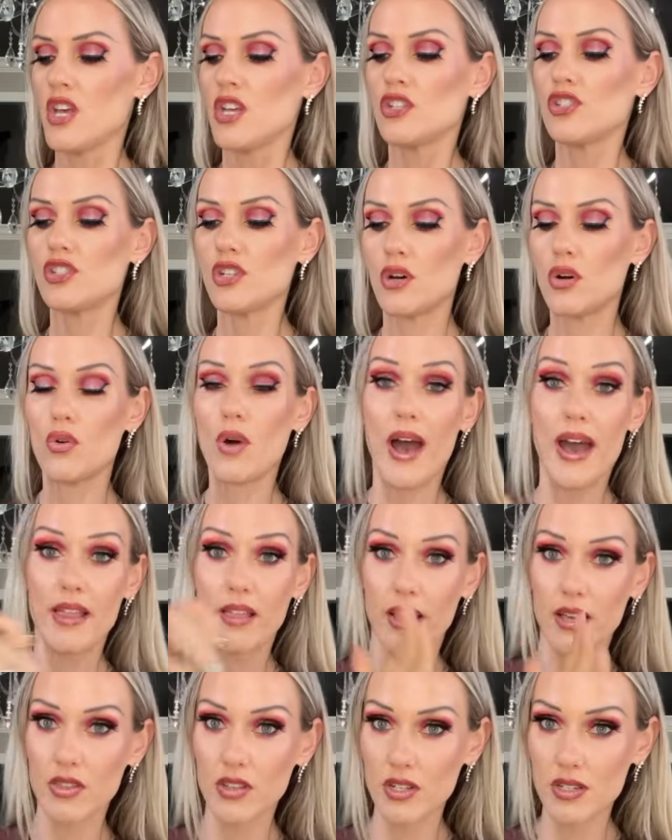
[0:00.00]
So I
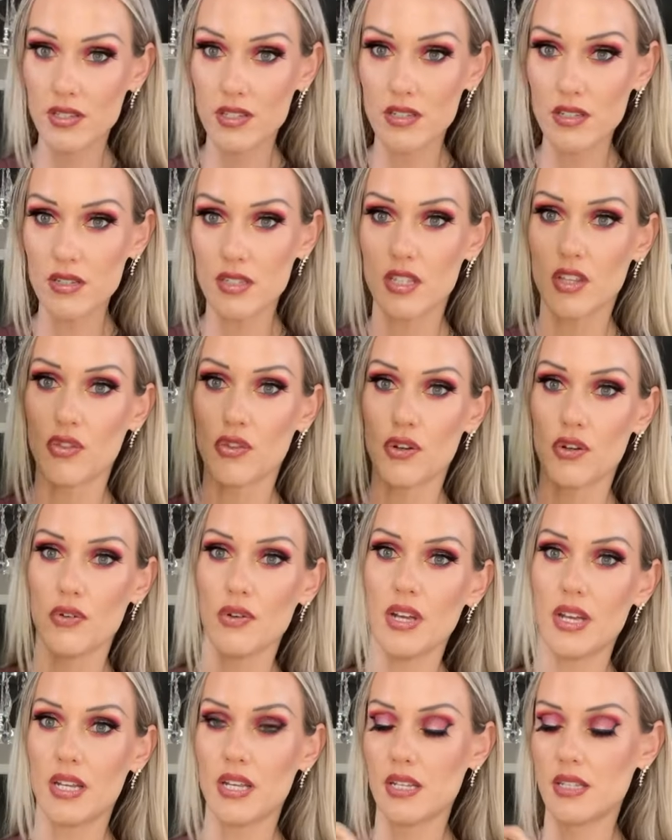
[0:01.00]
like that it's not
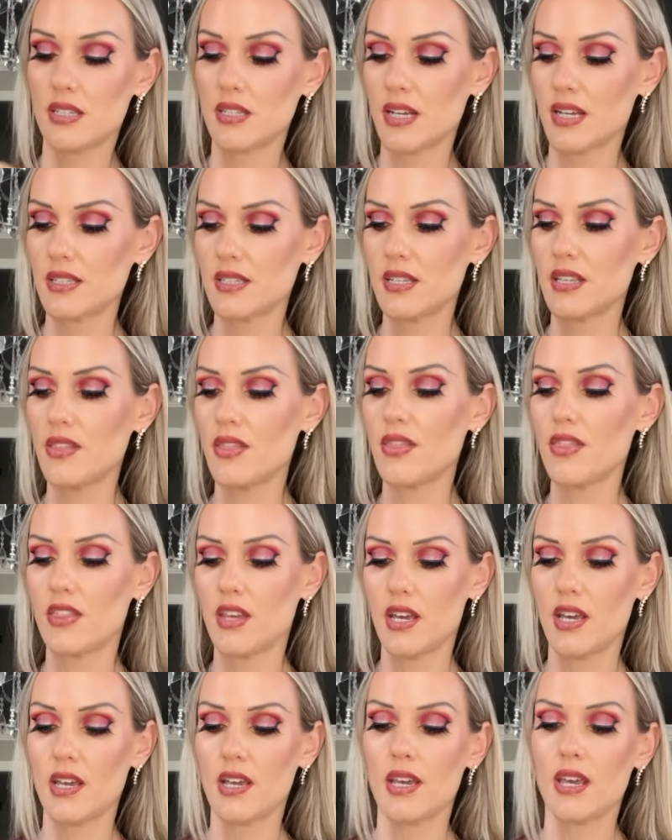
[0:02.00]
see-through. It is nice and
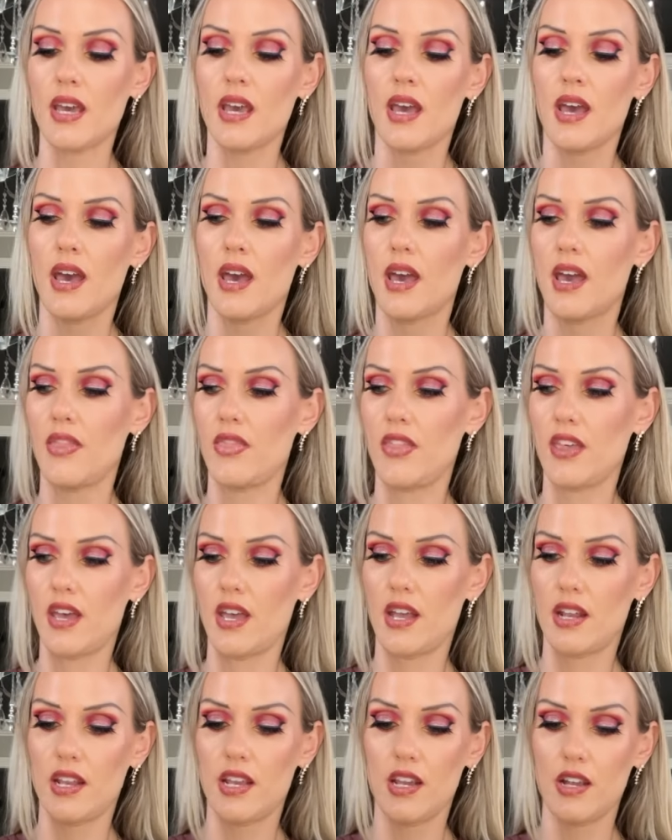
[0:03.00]
thick. And
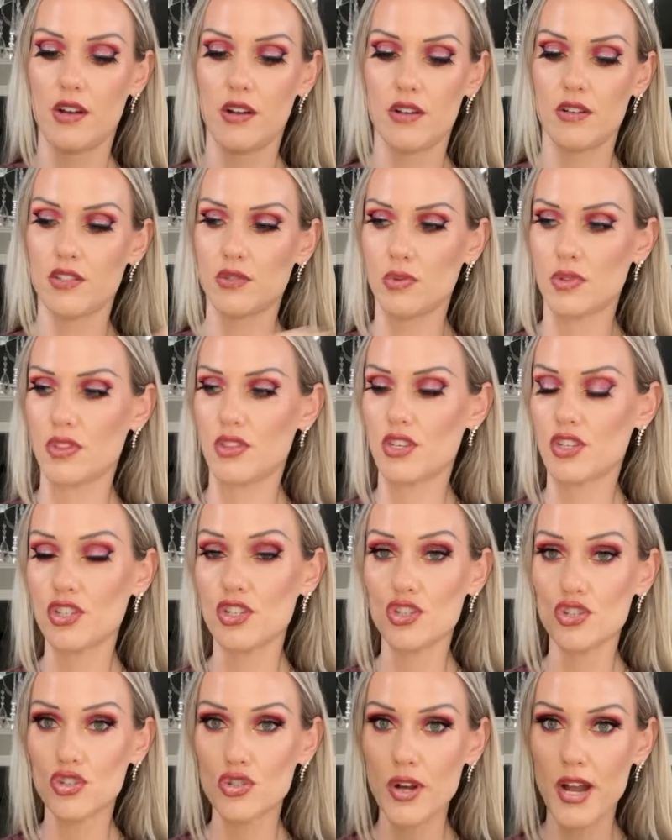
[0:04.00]
then here's what the
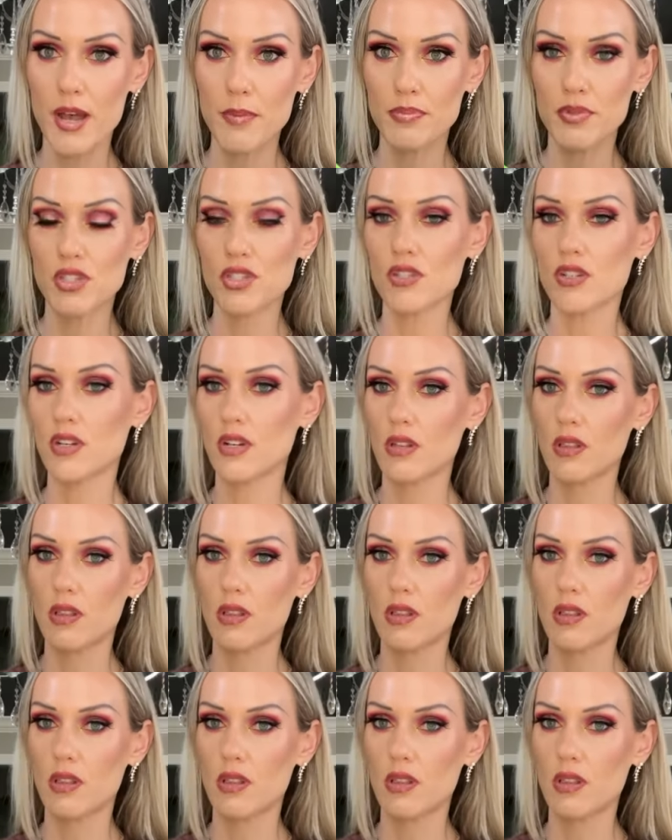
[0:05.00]
straps look